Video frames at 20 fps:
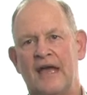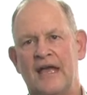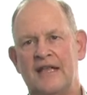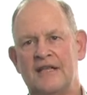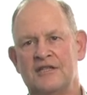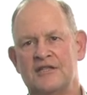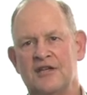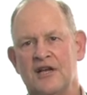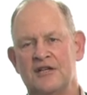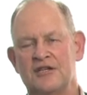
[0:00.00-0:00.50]

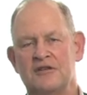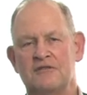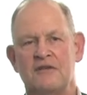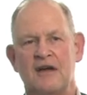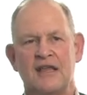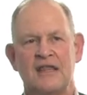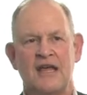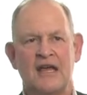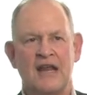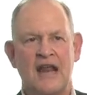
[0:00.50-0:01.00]
in such a
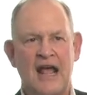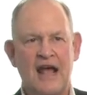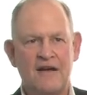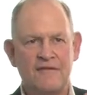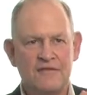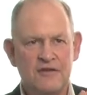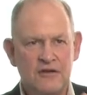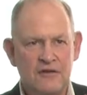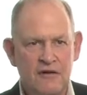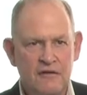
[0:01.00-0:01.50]
way that
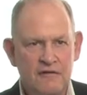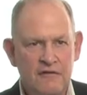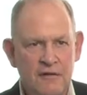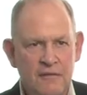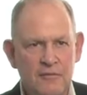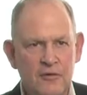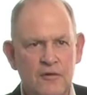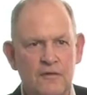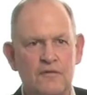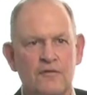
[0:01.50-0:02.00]
after you have
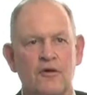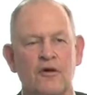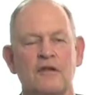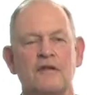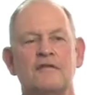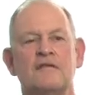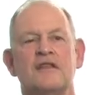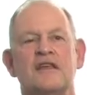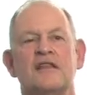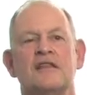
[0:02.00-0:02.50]
removed
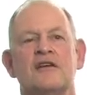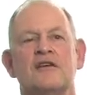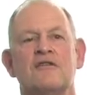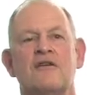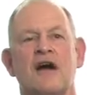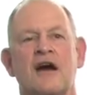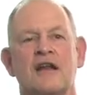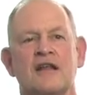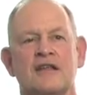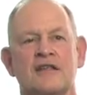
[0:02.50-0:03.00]
all of the
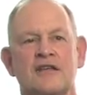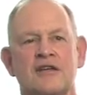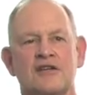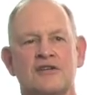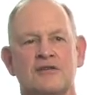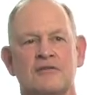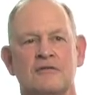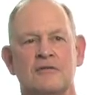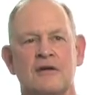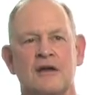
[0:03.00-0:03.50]
necrotic
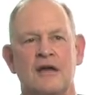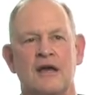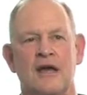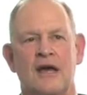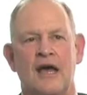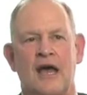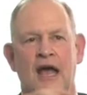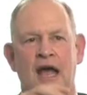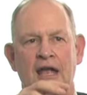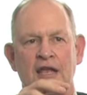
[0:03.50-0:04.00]
tissue
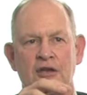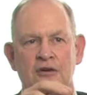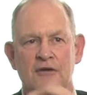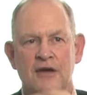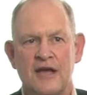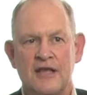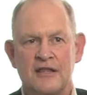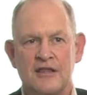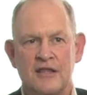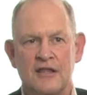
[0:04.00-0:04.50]
and you
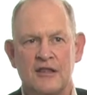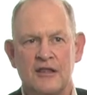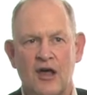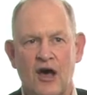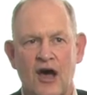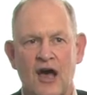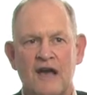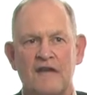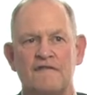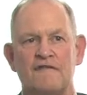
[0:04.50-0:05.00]
hit the
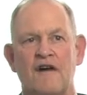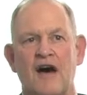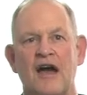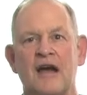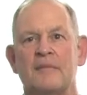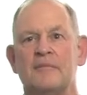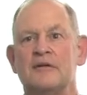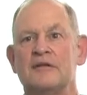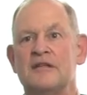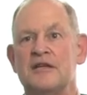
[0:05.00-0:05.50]
live
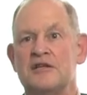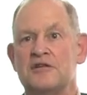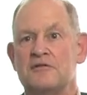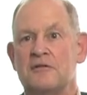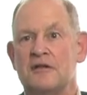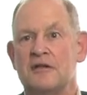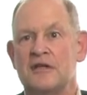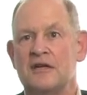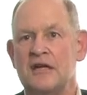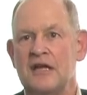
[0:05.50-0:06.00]
viable
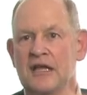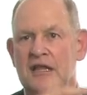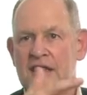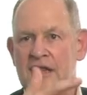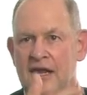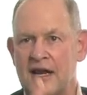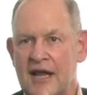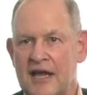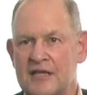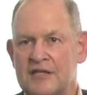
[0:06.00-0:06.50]
tissue underneath
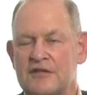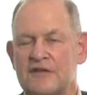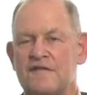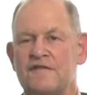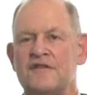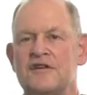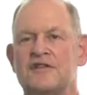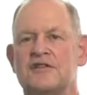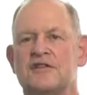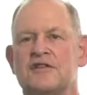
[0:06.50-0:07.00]
that has
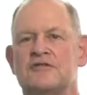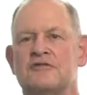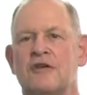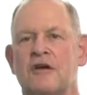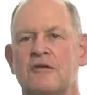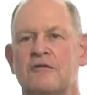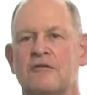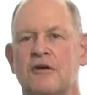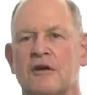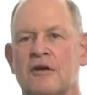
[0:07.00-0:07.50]
sufficient
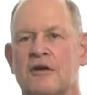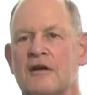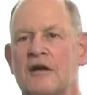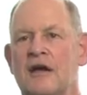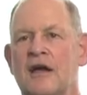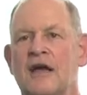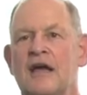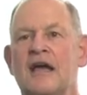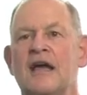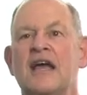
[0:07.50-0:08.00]
salt water, it
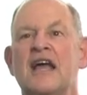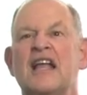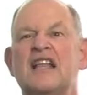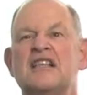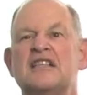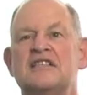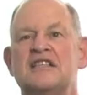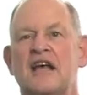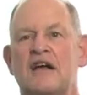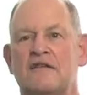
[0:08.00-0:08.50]

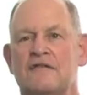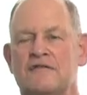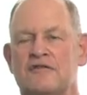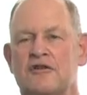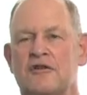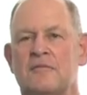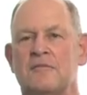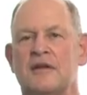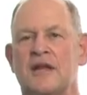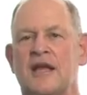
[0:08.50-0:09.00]

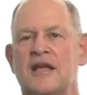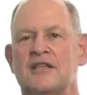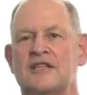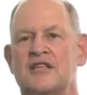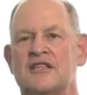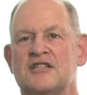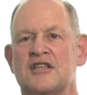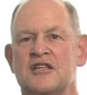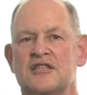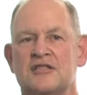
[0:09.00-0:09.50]

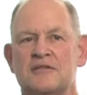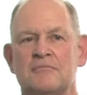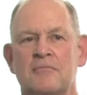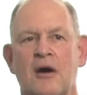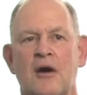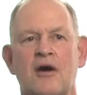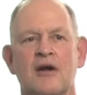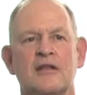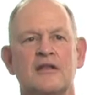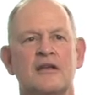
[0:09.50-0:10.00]
self-terminates. It's a
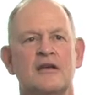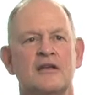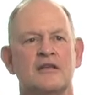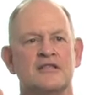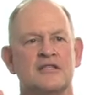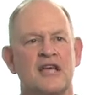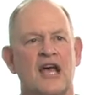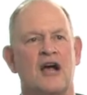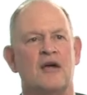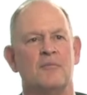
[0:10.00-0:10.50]
smart
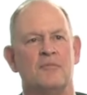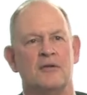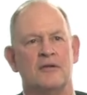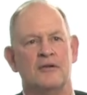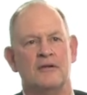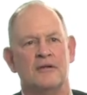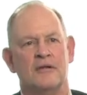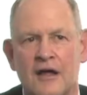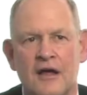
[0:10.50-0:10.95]
scalpel.